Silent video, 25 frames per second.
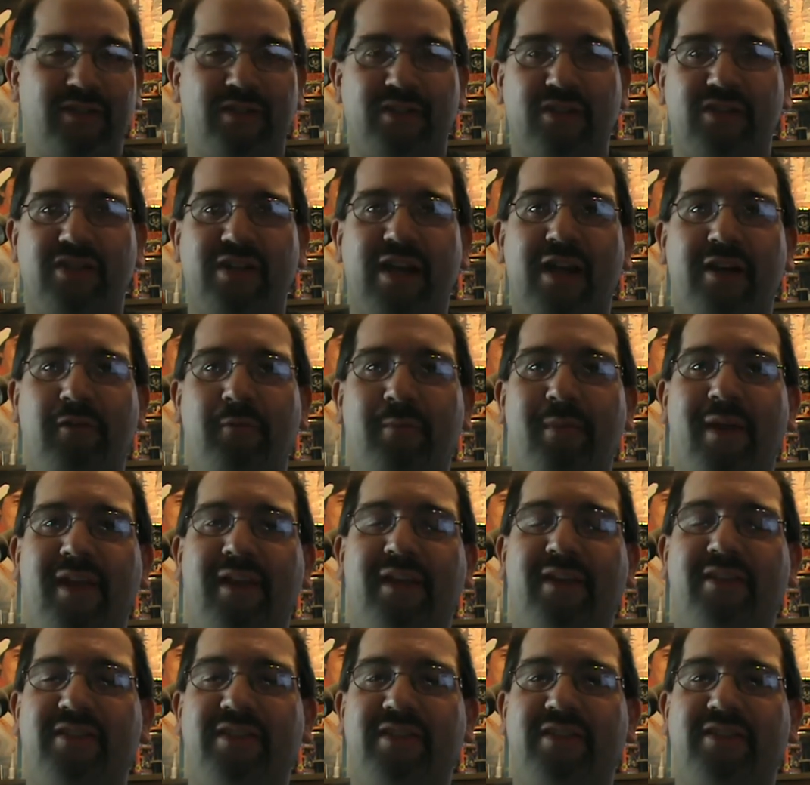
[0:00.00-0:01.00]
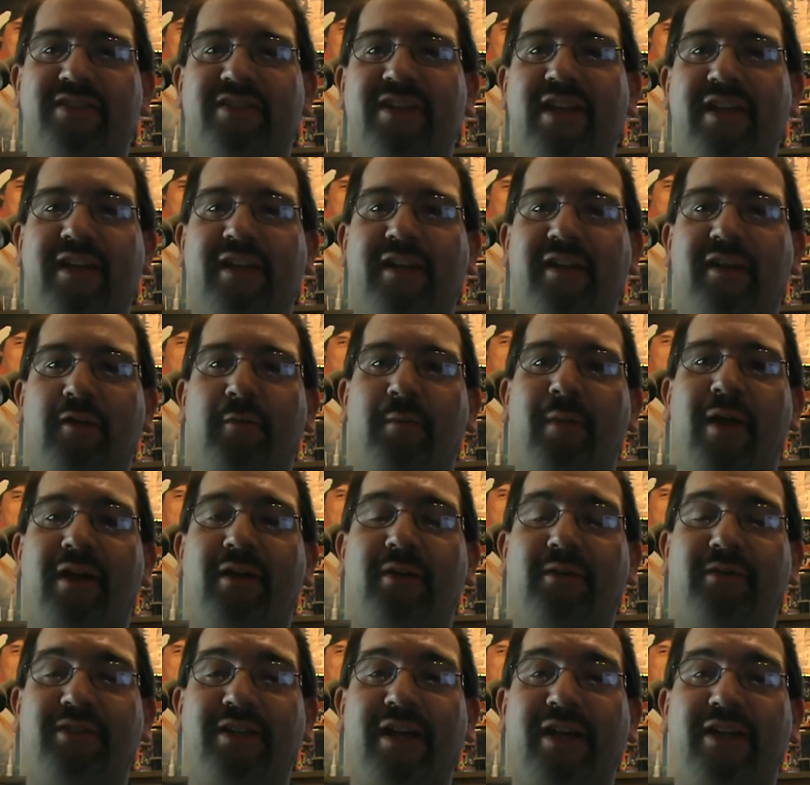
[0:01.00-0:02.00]
Shadow Mega is his second in command,
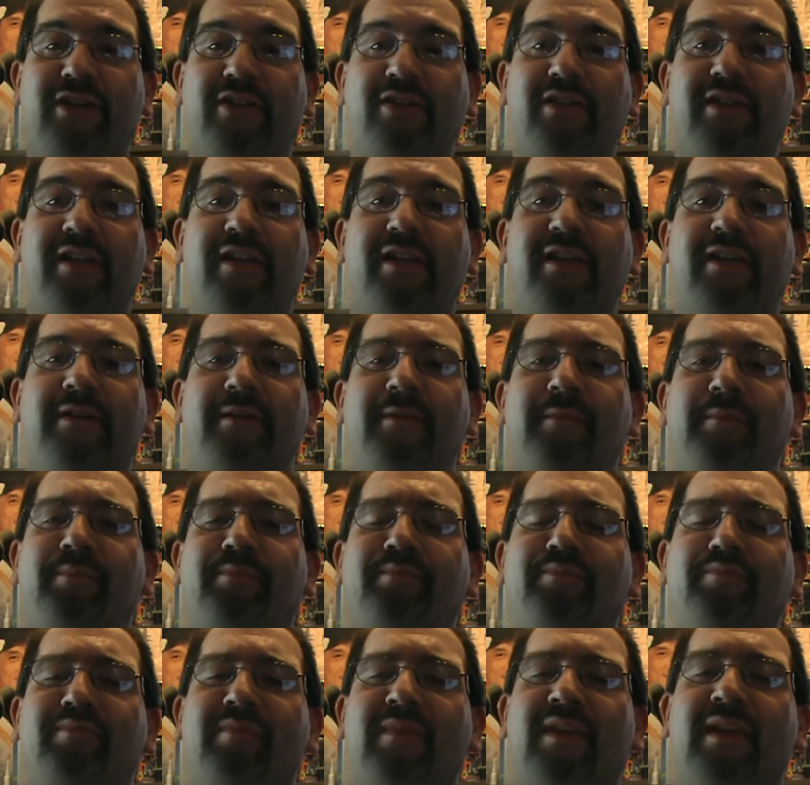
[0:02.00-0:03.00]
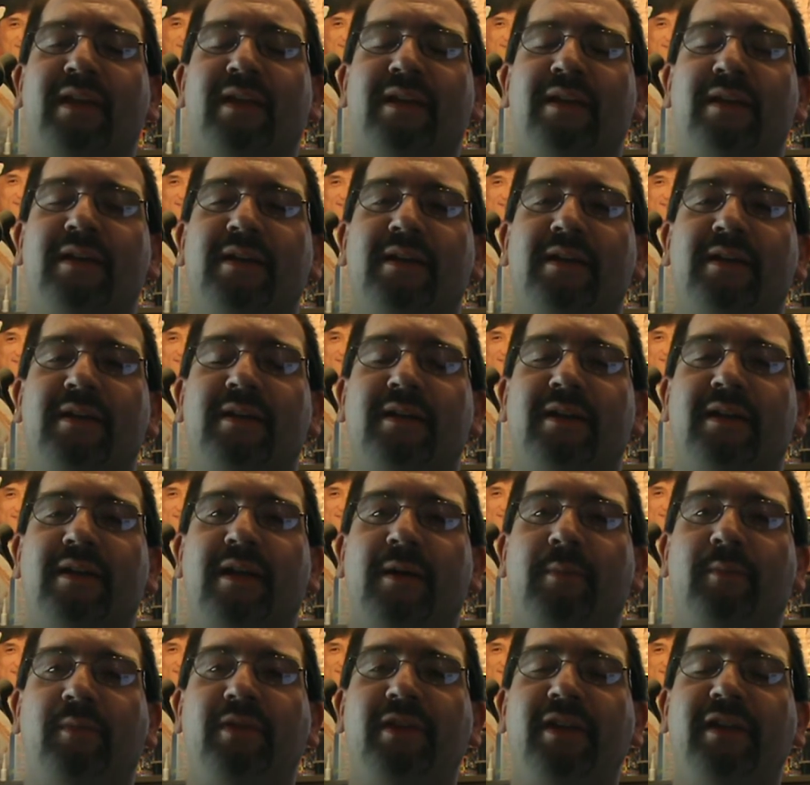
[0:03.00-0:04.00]
who's actually, I
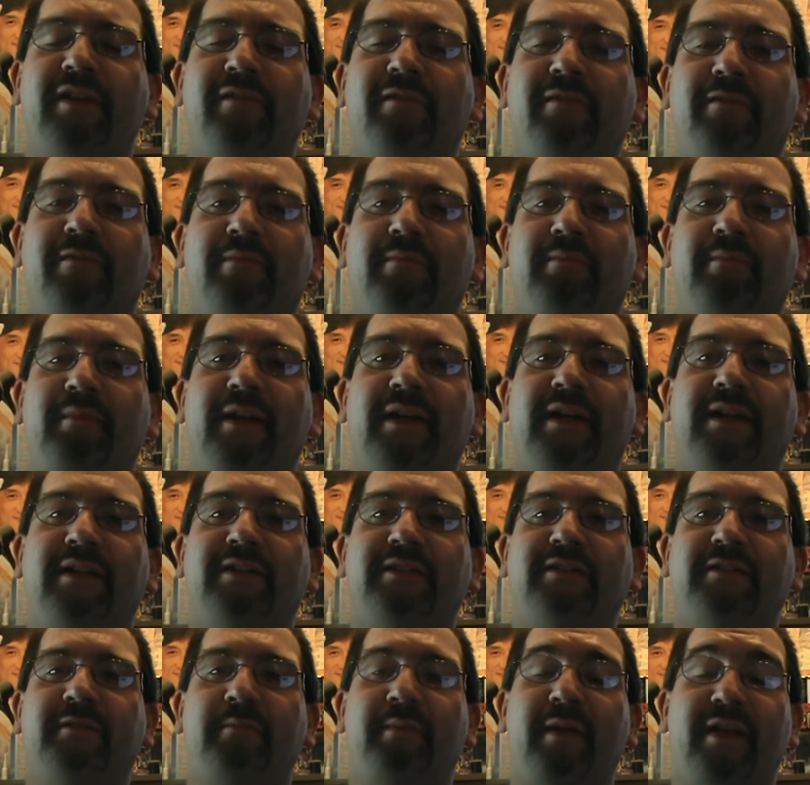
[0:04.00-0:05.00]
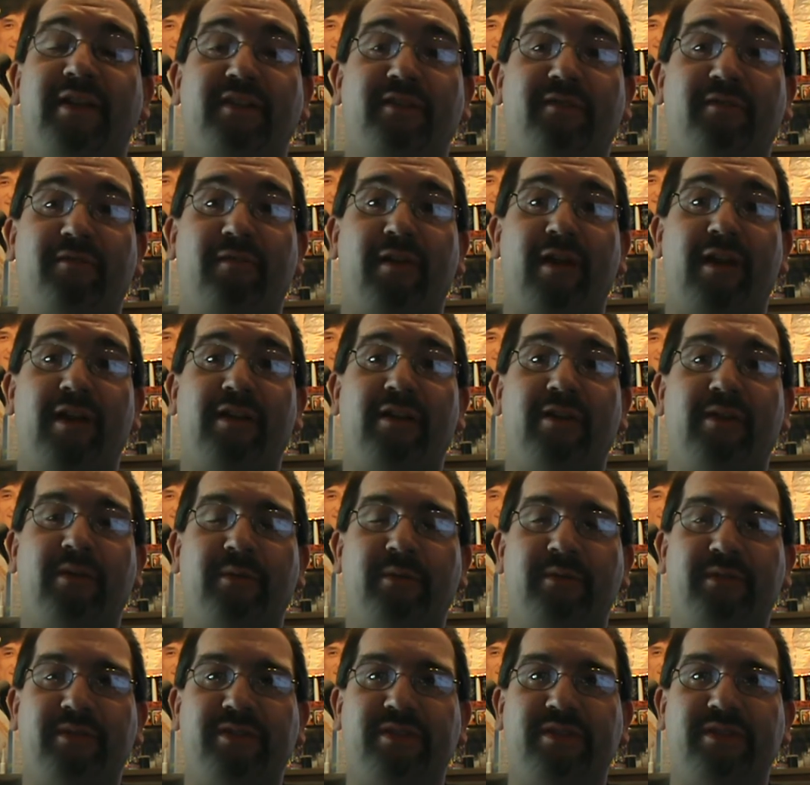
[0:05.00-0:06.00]
believe Mina's best friend,
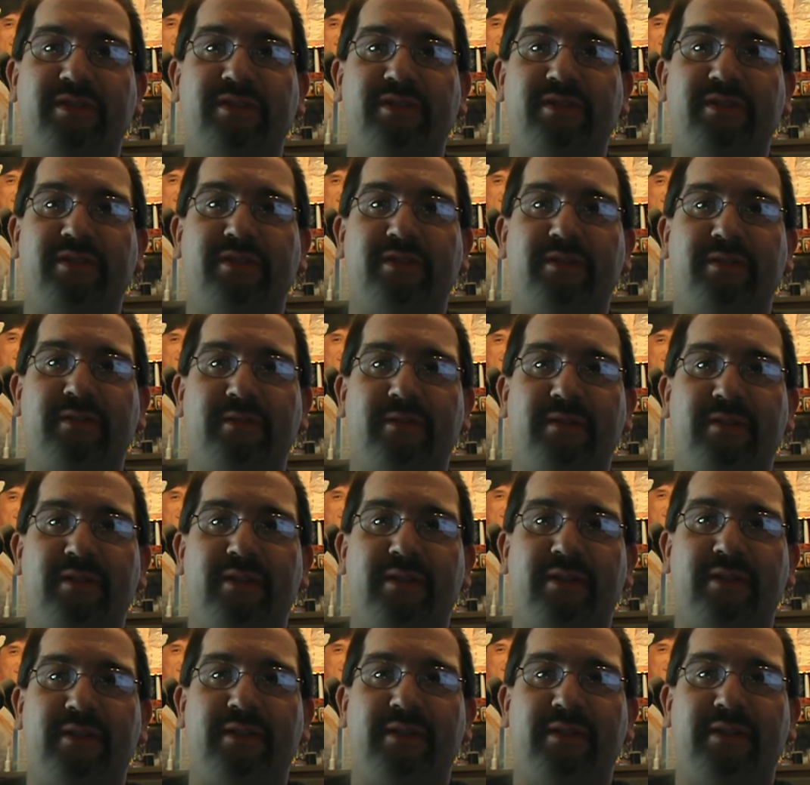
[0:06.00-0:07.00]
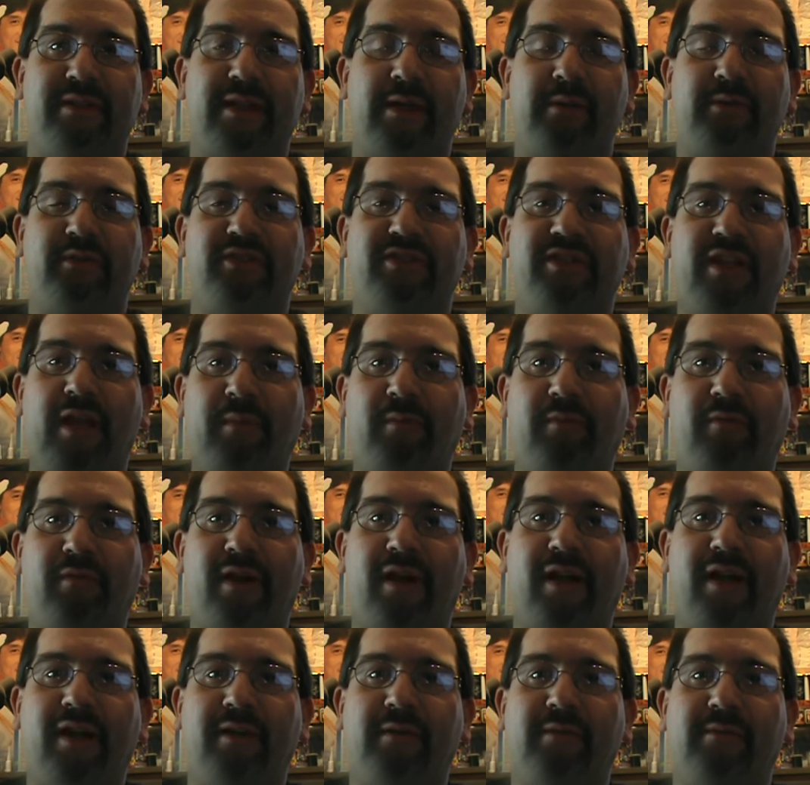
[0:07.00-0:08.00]
they were
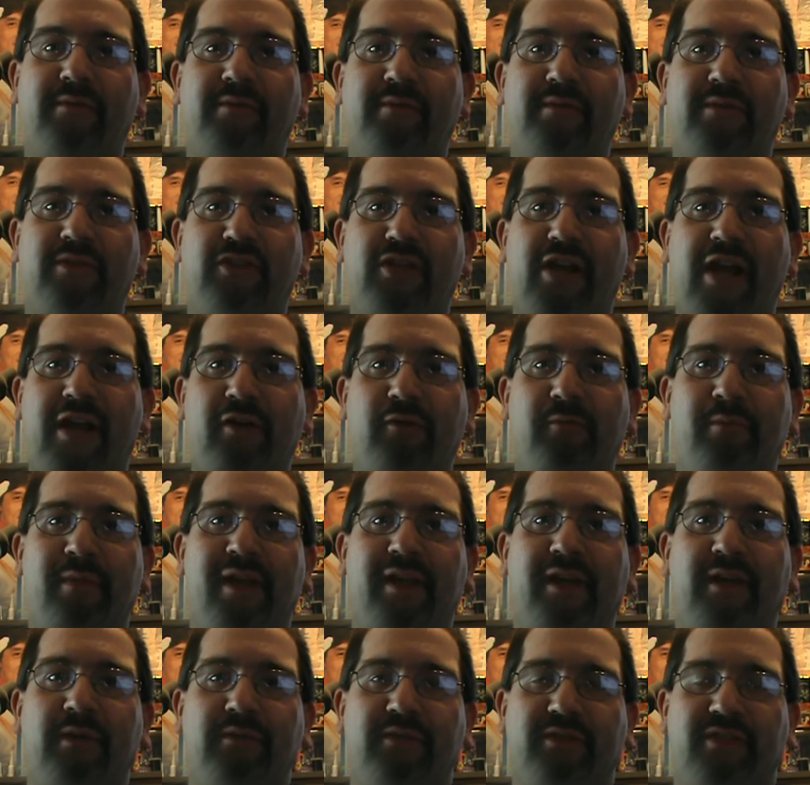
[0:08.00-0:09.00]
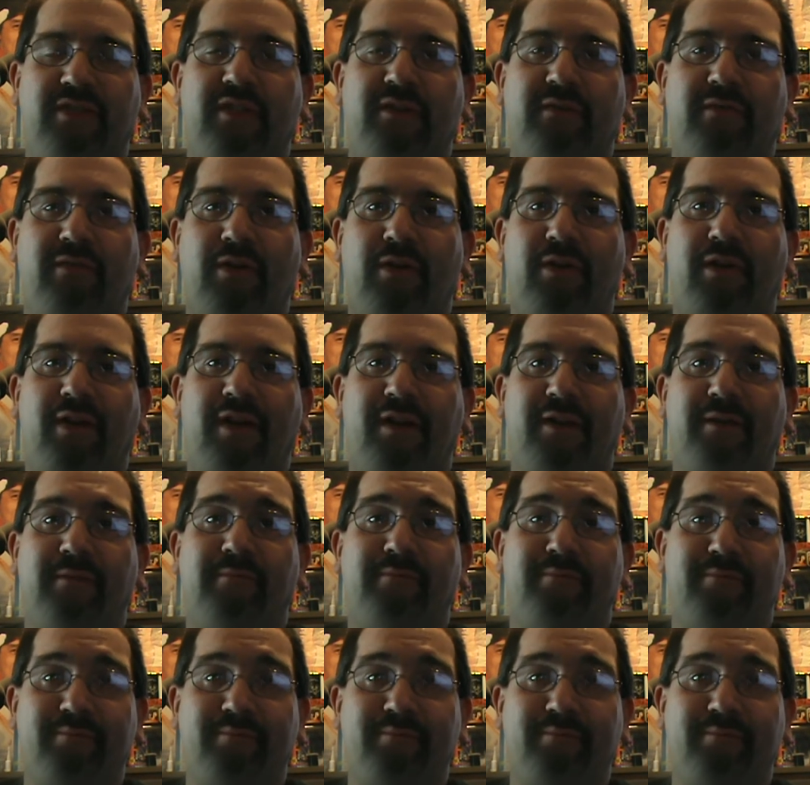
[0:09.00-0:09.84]
separated, and Shadow Mega was converted